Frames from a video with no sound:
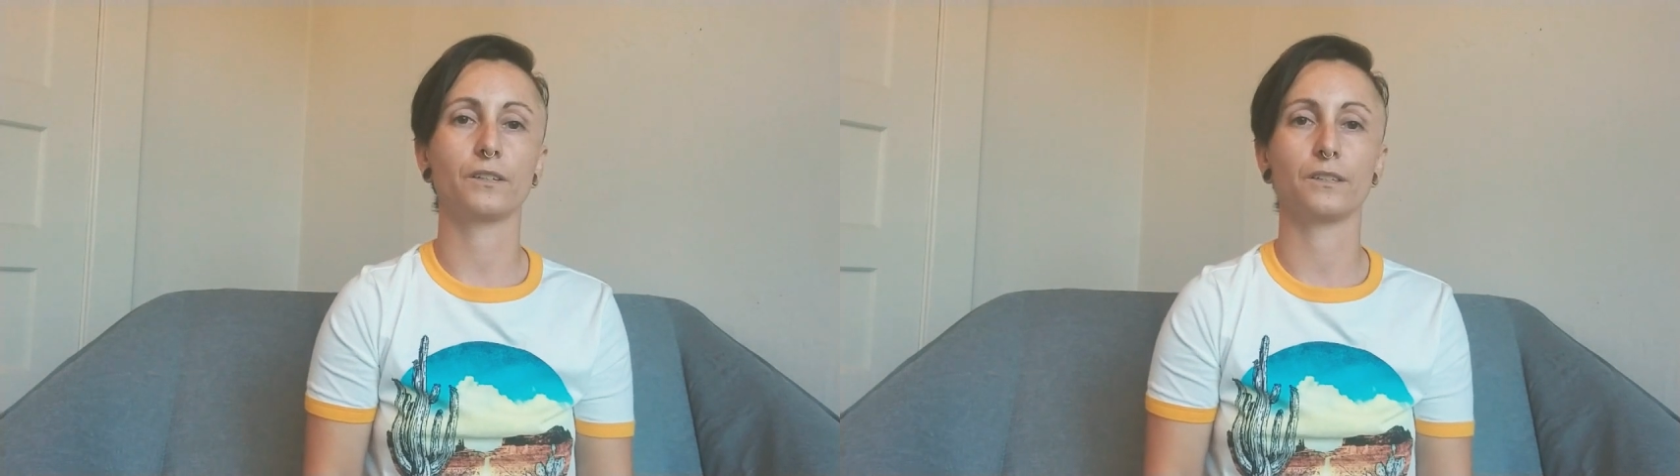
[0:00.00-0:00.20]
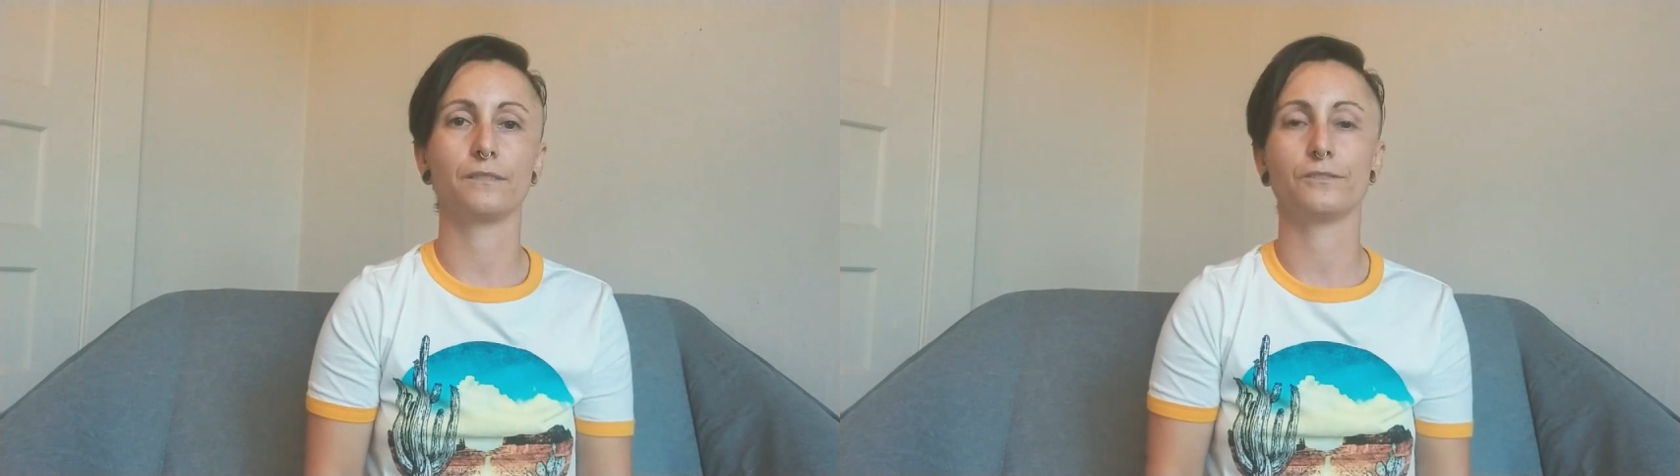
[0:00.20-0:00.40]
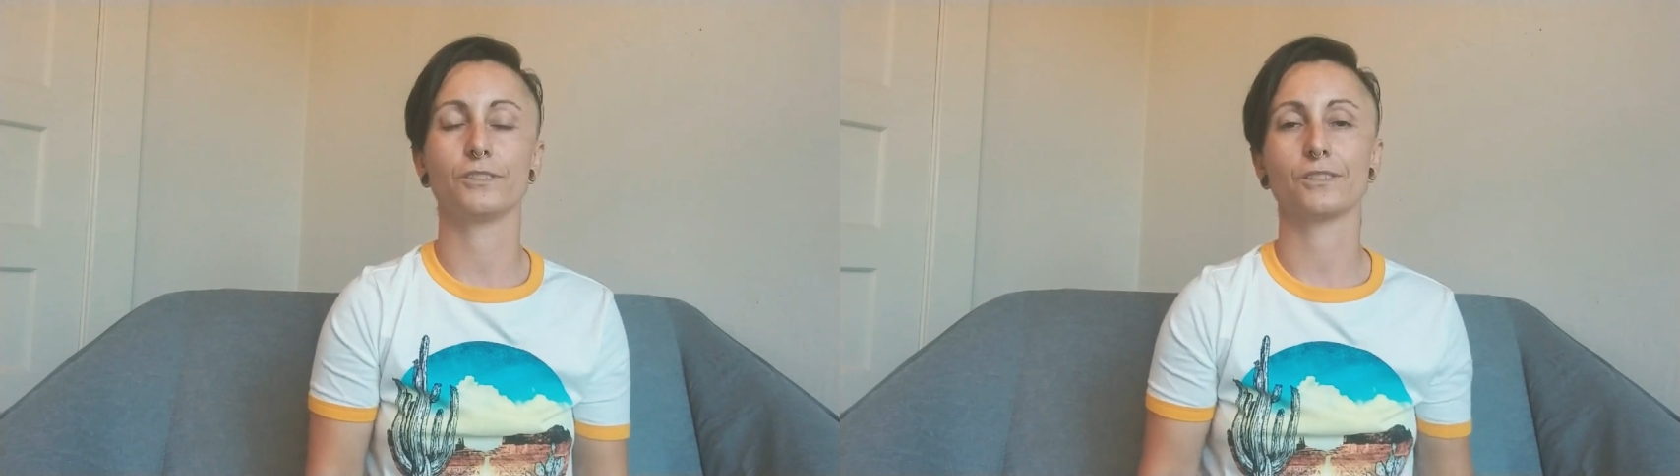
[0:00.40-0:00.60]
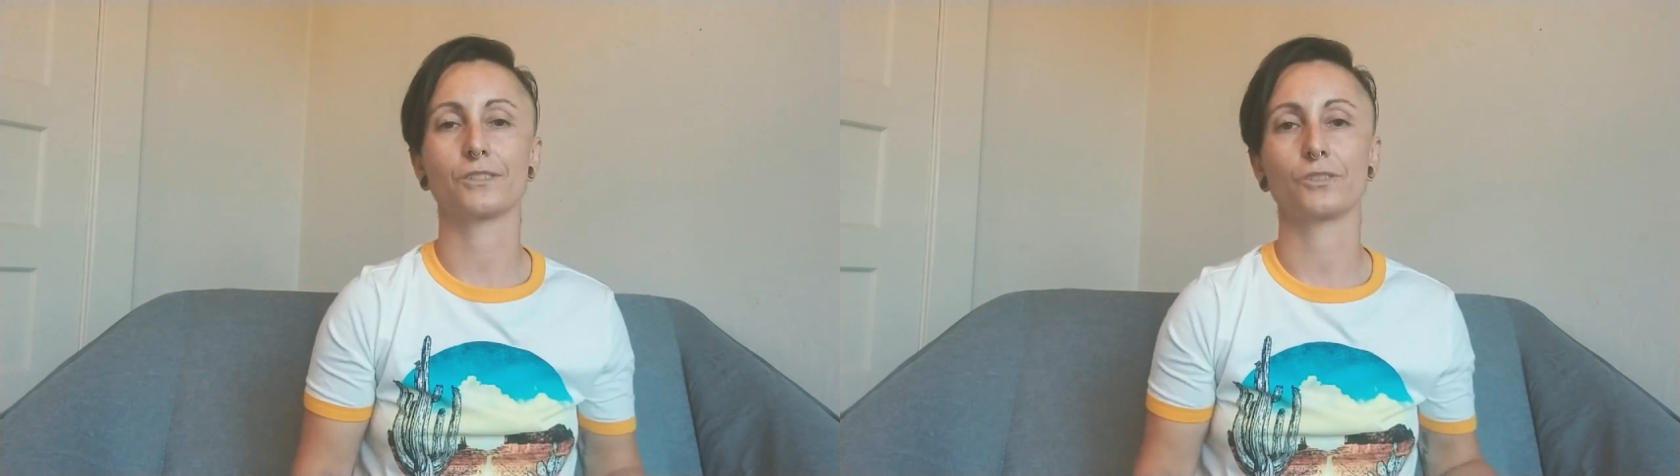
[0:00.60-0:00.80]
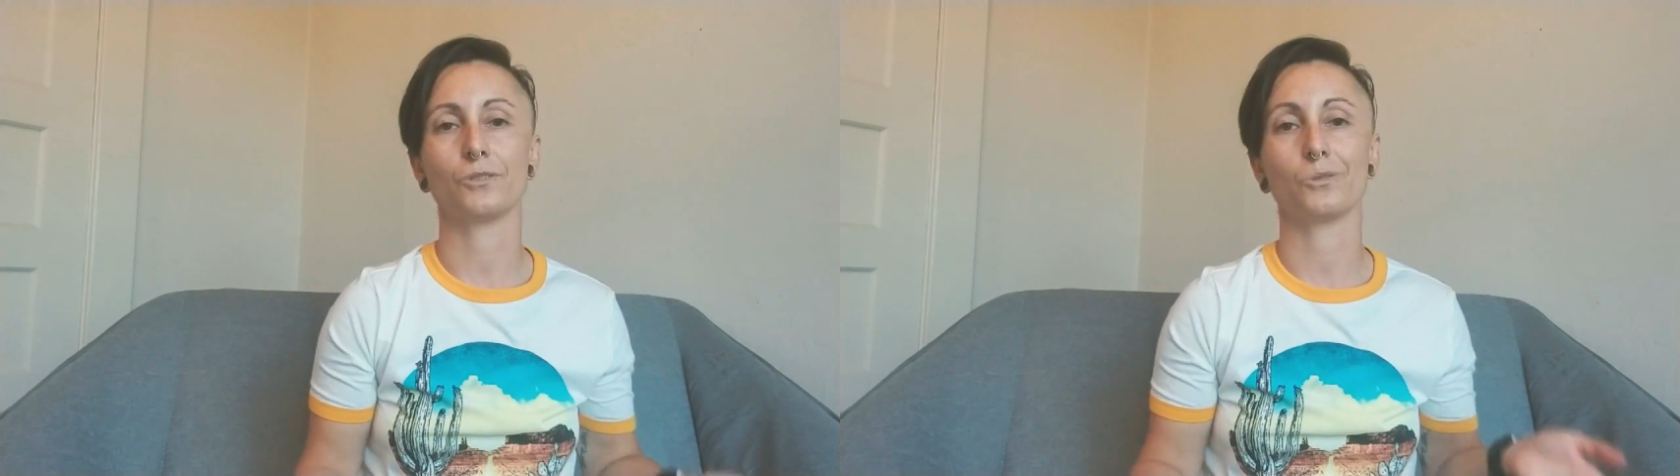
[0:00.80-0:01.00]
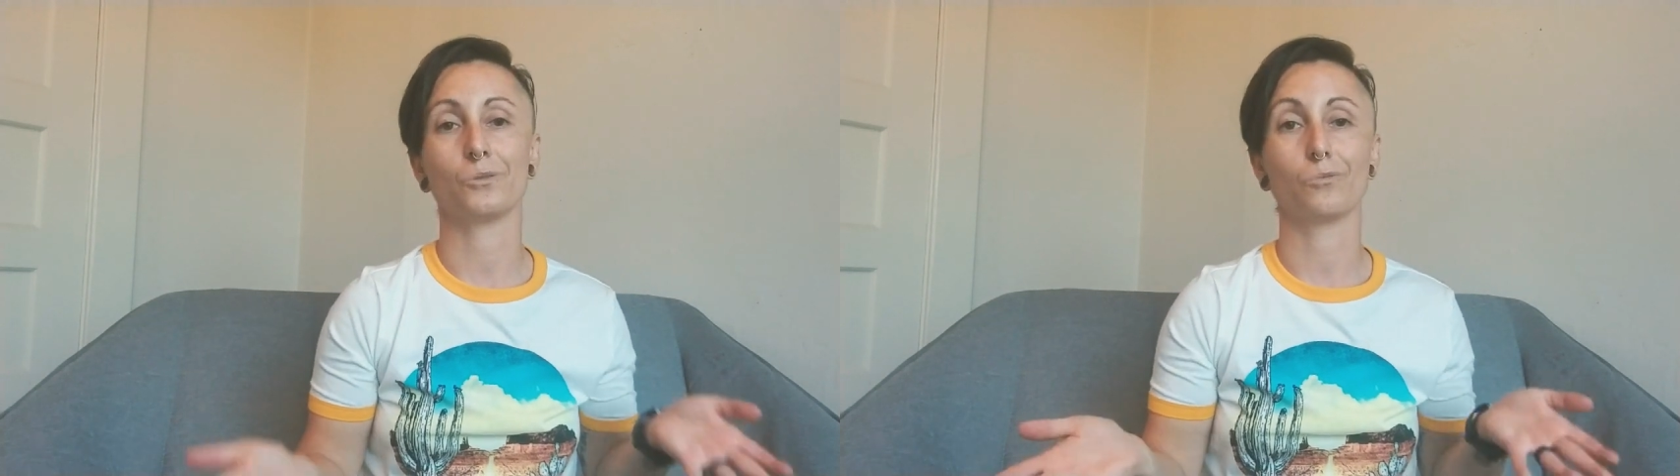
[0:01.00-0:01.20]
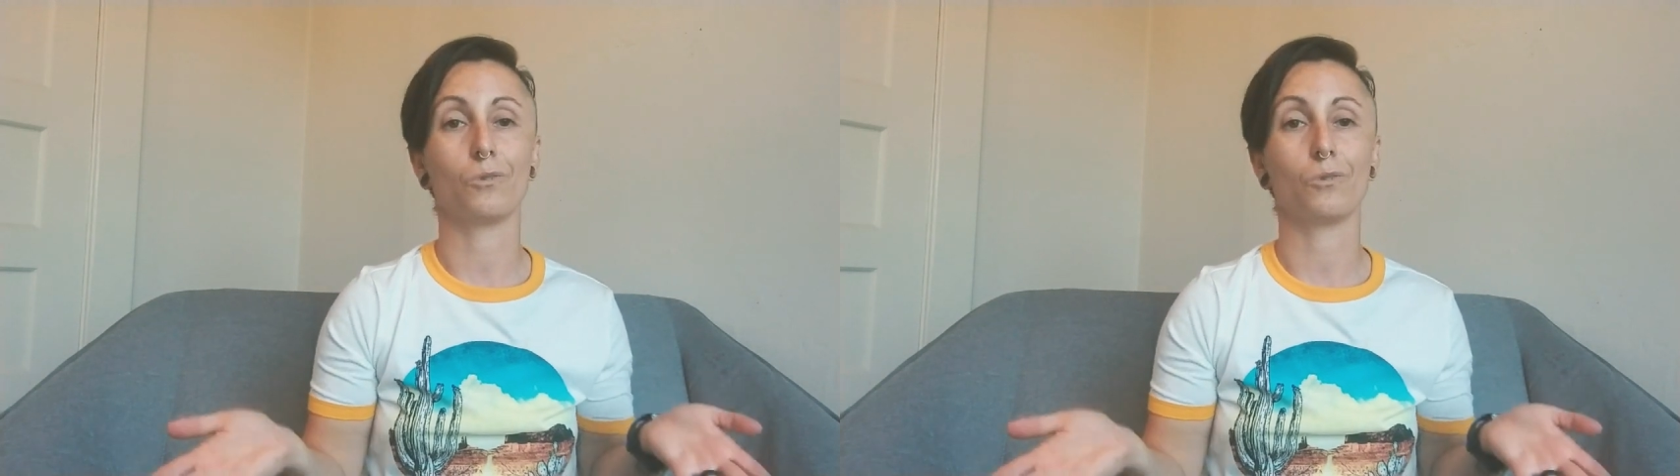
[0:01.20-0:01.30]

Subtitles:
could just do